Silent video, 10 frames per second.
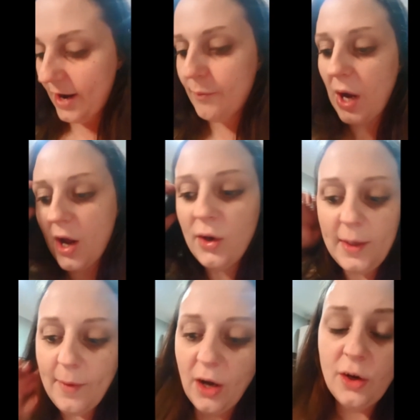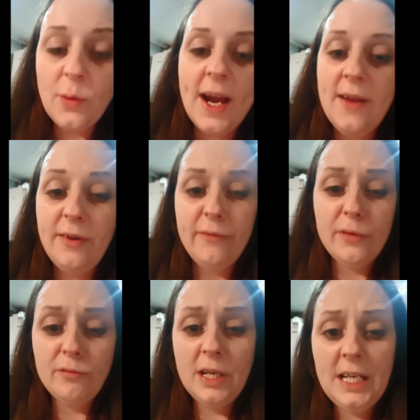but only microwave it for
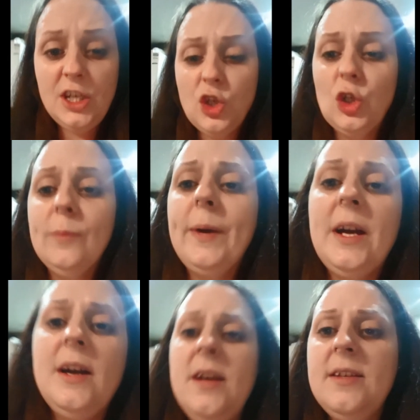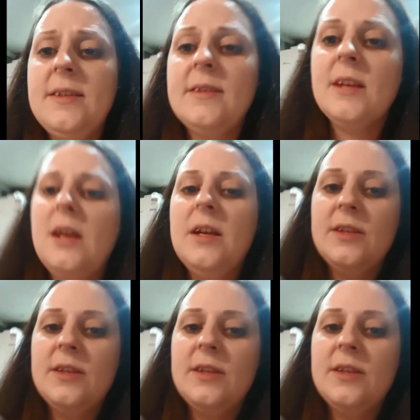really short bursts.